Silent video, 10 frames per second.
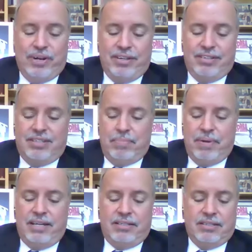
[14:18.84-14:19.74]
what is the
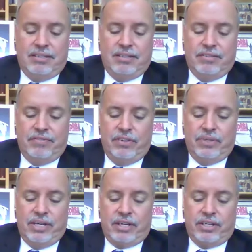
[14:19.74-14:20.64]
basis of your
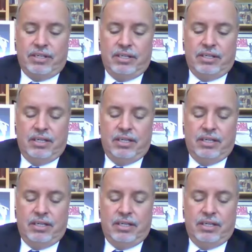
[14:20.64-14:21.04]
objection?